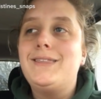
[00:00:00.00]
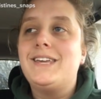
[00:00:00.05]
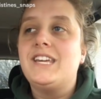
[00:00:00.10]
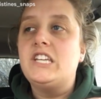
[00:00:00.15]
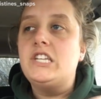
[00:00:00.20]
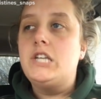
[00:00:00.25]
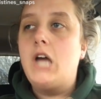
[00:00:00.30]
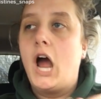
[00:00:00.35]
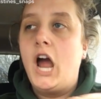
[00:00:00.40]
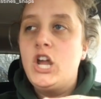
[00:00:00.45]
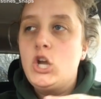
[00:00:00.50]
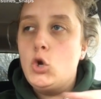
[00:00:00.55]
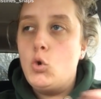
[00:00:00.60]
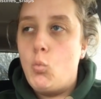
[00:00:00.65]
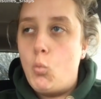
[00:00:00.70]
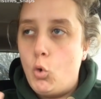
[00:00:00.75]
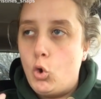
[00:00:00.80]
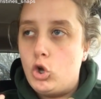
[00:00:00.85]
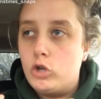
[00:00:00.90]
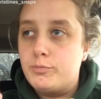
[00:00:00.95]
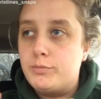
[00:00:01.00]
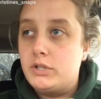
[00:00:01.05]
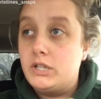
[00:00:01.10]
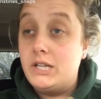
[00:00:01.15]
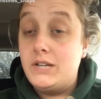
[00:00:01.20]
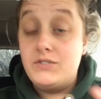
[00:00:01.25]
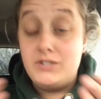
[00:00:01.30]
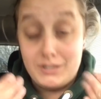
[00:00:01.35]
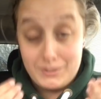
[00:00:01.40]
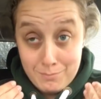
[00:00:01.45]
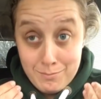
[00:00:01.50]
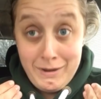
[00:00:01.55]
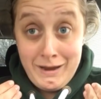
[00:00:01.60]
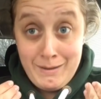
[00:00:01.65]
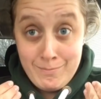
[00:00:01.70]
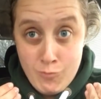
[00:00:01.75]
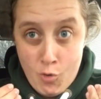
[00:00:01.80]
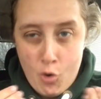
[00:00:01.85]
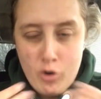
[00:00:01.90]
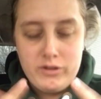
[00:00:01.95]
the entire world believes in me
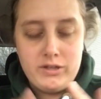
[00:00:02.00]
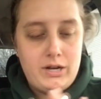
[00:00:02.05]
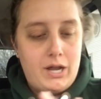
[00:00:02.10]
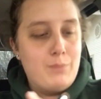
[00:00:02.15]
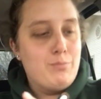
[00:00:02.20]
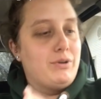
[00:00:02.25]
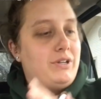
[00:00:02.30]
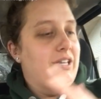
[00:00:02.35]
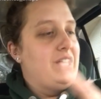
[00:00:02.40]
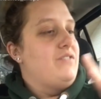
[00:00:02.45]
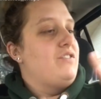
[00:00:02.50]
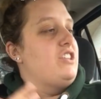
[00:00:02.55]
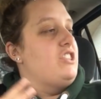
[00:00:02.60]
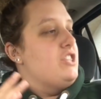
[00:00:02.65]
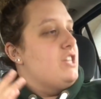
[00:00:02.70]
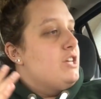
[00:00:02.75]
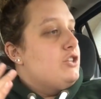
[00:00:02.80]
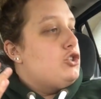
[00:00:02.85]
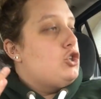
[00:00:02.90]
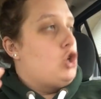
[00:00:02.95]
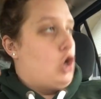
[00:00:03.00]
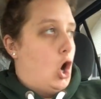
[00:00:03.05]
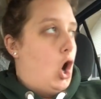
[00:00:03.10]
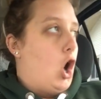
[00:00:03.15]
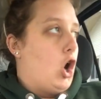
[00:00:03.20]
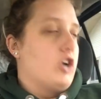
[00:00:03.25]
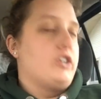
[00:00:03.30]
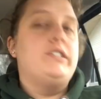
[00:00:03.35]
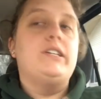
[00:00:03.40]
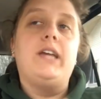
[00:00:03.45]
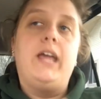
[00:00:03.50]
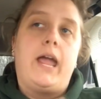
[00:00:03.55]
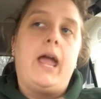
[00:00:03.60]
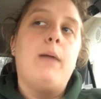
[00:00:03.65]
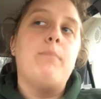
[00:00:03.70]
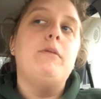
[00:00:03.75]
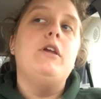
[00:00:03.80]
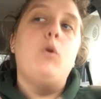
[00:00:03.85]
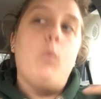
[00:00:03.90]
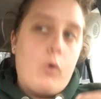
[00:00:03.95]
more than I believe in this car to
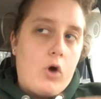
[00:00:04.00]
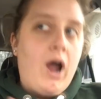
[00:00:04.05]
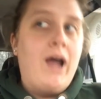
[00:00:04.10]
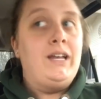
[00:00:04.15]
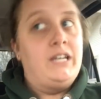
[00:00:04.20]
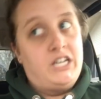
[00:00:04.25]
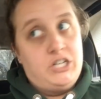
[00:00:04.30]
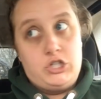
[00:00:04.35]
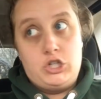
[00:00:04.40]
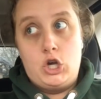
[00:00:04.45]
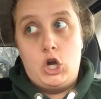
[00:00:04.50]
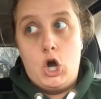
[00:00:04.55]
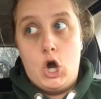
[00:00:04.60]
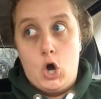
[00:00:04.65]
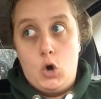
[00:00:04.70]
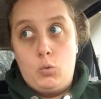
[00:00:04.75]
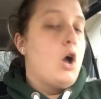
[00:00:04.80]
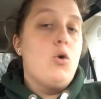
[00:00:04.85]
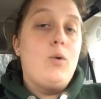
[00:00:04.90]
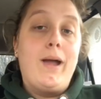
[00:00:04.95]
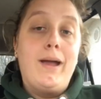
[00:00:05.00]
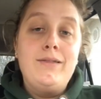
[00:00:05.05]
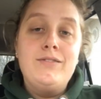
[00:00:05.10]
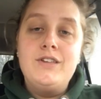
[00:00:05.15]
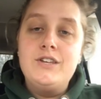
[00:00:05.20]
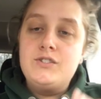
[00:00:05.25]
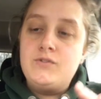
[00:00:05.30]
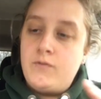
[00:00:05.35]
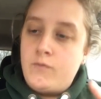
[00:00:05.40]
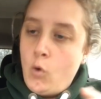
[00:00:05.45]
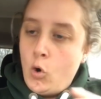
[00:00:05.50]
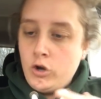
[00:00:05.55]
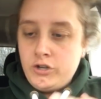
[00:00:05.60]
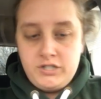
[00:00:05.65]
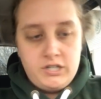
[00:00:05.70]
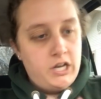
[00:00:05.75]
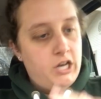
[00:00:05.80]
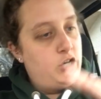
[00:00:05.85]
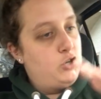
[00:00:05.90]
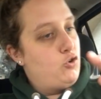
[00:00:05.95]
get me where I need to go. Okay, this
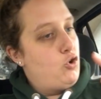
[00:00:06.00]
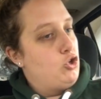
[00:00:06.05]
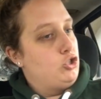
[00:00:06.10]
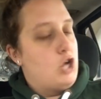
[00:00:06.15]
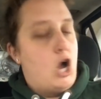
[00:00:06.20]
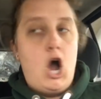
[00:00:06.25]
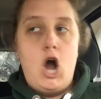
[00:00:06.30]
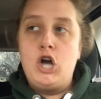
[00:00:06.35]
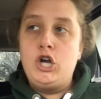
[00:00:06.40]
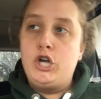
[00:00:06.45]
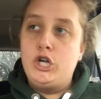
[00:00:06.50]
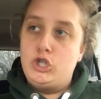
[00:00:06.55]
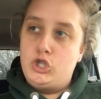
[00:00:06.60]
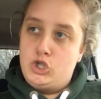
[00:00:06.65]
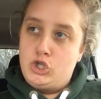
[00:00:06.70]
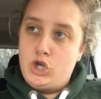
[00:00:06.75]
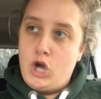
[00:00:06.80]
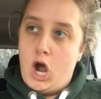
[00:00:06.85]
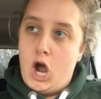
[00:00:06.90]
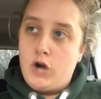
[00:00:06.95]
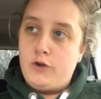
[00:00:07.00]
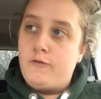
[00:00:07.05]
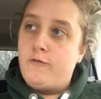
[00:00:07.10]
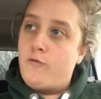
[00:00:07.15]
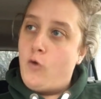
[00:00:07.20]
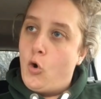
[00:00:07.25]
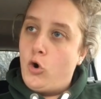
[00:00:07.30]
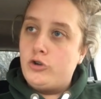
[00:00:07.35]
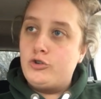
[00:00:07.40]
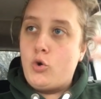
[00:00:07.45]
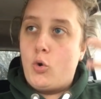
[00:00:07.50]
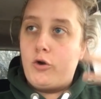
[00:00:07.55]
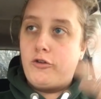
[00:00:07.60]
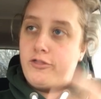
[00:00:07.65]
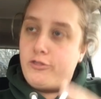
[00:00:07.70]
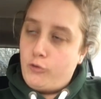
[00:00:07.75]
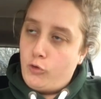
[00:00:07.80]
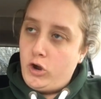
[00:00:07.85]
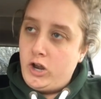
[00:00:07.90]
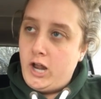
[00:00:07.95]
14-year-old hunk of junk, 4-door,
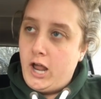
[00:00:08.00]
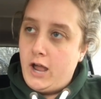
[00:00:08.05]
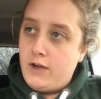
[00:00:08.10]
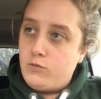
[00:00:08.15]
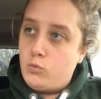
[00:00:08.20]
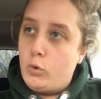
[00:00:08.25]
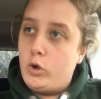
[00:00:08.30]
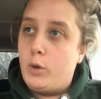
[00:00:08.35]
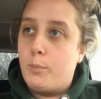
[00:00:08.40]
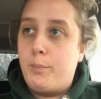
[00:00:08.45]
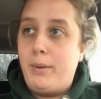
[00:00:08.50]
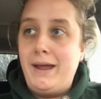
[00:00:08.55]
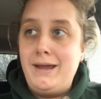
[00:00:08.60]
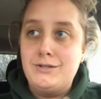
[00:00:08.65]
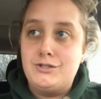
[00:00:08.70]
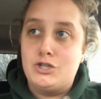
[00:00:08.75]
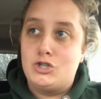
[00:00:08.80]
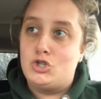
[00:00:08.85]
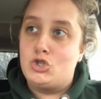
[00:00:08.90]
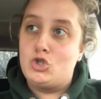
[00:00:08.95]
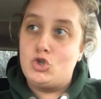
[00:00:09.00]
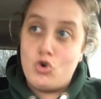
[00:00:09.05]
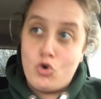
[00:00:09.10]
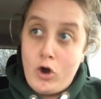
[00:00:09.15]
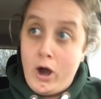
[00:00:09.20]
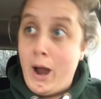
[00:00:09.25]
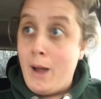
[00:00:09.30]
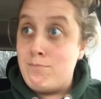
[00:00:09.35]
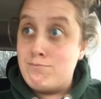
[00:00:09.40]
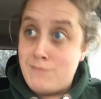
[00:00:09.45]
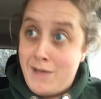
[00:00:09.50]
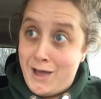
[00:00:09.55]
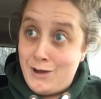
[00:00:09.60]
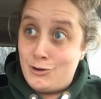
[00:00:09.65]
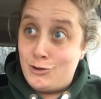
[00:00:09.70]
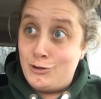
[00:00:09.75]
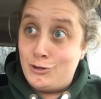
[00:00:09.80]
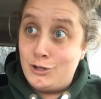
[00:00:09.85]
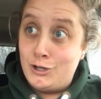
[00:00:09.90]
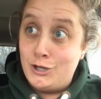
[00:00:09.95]
3.5-wheel piece of scrap
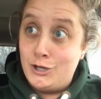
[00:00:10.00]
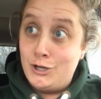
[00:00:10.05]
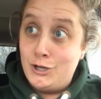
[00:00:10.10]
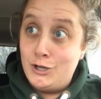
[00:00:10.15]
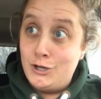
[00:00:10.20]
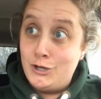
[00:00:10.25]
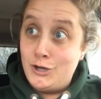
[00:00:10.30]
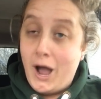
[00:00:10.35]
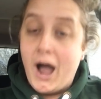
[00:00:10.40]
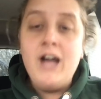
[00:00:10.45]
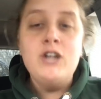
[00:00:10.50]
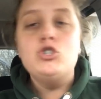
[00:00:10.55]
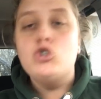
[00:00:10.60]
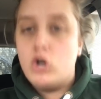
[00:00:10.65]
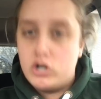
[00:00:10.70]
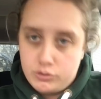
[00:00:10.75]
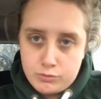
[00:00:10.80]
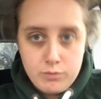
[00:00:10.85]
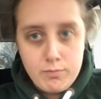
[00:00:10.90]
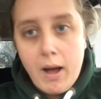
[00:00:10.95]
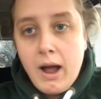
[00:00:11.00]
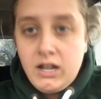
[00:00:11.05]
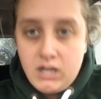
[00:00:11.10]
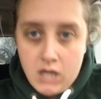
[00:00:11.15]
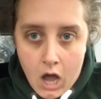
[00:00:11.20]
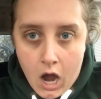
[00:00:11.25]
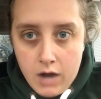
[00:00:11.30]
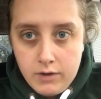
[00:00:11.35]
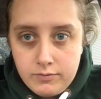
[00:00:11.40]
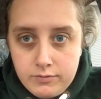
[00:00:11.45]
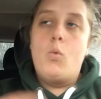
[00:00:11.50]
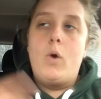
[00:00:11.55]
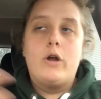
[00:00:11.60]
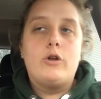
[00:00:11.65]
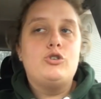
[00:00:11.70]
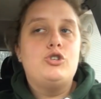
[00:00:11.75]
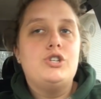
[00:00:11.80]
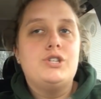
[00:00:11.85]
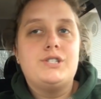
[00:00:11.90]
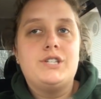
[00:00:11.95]
metal I trust with my life. Why
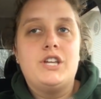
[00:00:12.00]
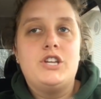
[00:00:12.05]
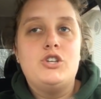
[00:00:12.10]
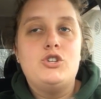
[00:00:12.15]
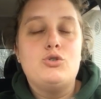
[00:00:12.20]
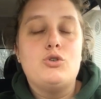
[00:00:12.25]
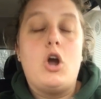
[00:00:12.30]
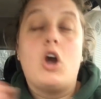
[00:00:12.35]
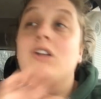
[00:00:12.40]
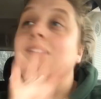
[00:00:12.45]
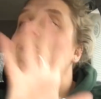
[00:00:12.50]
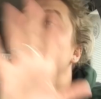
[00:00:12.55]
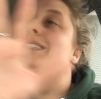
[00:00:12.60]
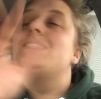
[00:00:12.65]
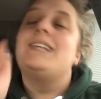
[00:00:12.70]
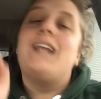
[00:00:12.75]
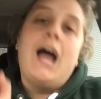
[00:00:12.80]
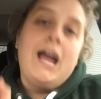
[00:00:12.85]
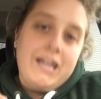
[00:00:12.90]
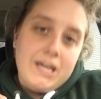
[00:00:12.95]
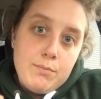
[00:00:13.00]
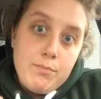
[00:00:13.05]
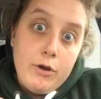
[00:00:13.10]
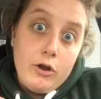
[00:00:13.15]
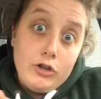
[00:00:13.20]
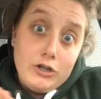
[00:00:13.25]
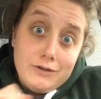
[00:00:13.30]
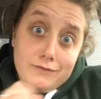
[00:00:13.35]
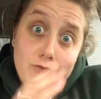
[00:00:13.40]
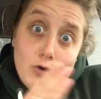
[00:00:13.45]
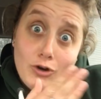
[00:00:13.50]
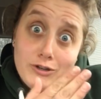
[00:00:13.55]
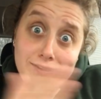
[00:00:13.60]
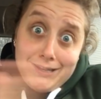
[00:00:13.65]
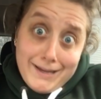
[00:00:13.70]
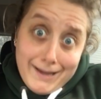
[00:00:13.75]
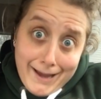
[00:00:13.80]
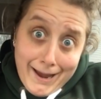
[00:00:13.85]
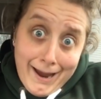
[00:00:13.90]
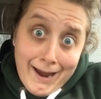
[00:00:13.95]
don't you just get a new car? Listen, I can barely afford
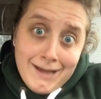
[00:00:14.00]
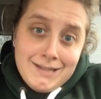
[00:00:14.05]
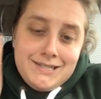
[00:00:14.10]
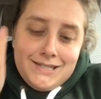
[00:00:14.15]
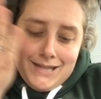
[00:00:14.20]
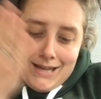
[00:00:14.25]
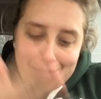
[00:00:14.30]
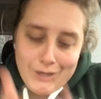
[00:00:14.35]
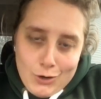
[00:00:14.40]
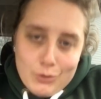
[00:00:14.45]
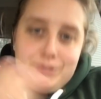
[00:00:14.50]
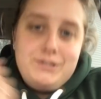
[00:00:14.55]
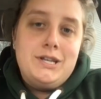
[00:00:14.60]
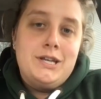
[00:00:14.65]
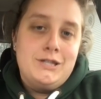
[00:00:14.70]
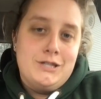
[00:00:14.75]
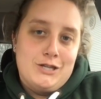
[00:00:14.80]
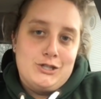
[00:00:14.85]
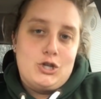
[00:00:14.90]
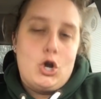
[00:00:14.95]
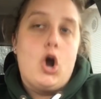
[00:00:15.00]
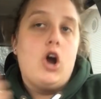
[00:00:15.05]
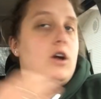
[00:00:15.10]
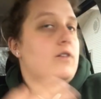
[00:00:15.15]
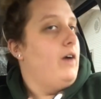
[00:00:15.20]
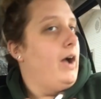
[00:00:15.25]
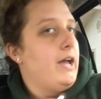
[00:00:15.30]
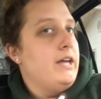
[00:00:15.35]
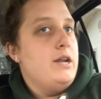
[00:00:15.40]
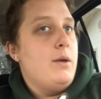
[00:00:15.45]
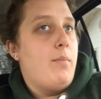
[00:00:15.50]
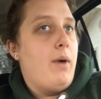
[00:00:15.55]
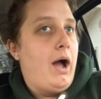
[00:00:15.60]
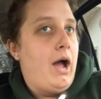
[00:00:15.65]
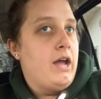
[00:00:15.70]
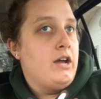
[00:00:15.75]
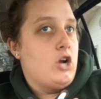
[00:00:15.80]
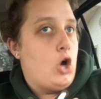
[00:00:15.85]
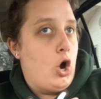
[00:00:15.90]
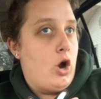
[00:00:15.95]
the gas that goes in this car. If I had to
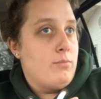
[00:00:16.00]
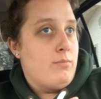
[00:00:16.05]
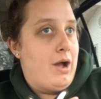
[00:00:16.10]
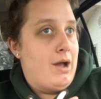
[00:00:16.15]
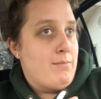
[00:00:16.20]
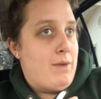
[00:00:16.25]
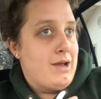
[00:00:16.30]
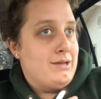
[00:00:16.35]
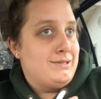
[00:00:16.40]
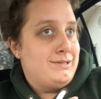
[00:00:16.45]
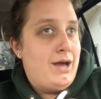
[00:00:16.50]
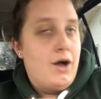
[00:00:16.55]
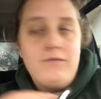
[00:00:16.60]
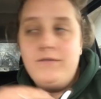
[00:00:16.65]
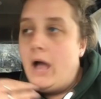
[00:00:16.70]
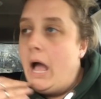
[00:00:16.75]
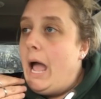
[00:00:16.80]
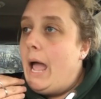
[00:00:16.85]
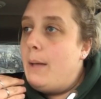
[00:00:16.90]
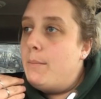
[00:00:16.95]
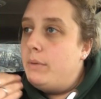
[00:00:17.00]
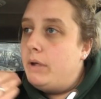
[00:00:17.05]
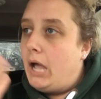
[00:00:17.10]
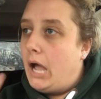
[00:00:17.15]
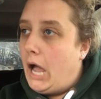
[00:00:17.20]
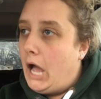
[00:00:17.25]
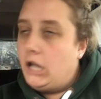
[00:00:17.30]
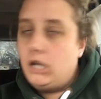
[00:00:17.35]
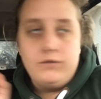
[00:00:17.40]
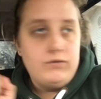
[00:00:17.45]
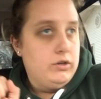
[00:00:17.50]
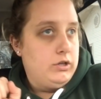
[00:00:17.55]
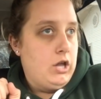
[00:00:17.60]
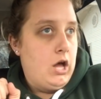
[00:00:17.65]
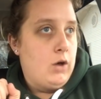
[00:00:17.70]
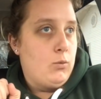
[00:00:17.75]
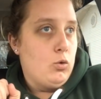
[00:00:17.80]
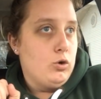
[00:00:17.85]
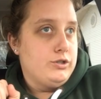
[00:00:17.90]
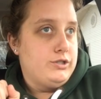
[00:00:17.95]
buy a car by myself and be a hell of a
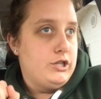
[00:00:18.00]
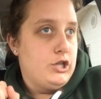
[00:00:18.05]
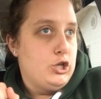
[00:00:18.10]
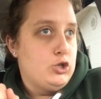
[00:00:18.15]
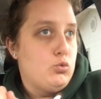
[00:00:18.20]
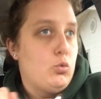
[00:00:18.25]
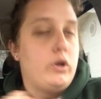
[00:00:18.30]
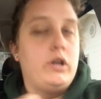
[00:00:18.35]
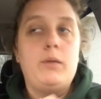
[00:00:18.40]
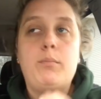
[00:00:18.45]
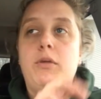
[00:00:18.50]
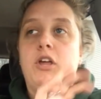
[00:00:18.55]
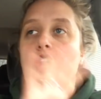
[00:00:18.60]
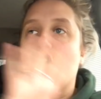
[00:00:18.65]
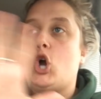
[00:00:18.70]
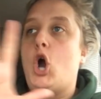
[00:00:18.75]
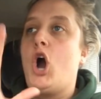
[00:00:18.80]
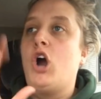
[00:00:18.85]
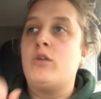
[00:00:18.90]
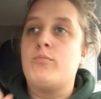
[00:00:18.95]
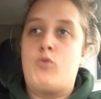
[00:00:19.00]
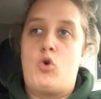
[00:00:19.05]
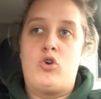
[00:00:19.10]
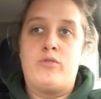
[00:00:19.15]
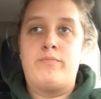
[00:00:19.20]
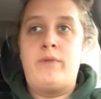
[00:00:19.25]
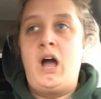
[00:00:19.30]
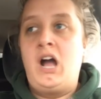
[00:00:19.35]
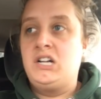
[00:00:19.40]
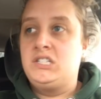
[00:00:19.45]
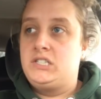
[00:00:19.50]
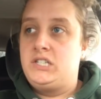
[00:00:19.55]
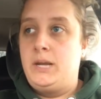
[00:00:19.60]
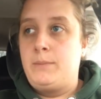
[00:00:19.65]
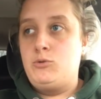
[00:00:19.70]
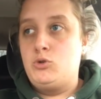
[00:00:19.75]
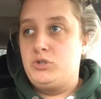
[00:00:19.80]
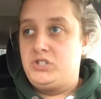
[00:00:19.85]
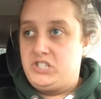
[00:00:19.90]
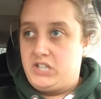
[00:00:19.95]
lot worse than this one, it'd be a cardboard box
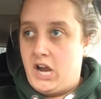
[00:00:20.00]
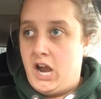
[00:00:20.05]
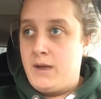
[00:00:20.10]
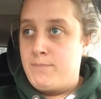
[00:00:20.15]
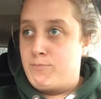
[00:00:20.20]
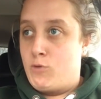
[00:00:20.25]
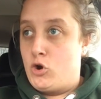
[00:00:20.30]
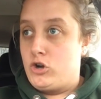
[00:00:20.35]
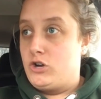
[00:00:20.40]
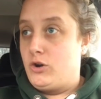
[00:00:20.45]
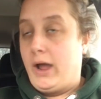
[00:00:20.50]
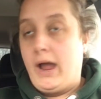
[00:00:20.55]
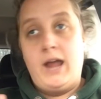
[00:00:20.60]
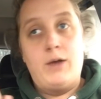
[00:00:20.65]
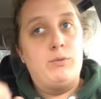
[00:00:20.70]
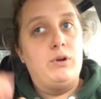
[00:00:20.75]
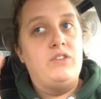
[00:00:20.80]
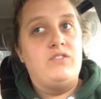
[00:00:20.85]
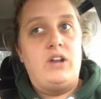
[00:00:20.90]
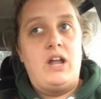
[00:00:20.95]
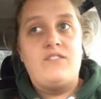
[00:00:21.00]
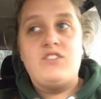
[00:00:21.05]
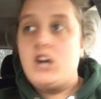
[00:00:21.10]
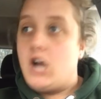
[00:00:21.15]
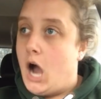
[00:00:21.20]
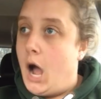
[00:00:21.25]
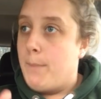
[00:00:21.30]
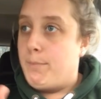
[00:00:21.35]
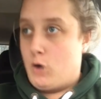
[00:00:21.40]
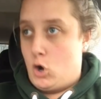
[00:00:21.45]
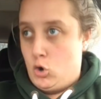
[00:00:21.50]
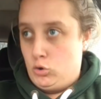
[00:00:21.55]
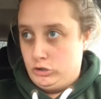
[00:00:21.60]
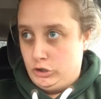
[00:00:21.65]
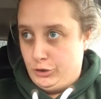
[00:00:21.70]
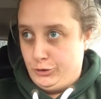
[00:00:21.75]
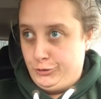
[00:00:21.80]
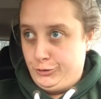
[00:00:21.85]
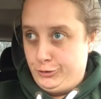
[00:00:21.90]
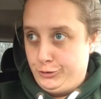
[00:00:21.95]
taped to a skateboard, okay? It wouldn't even have a cup
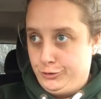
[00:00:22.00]
holder.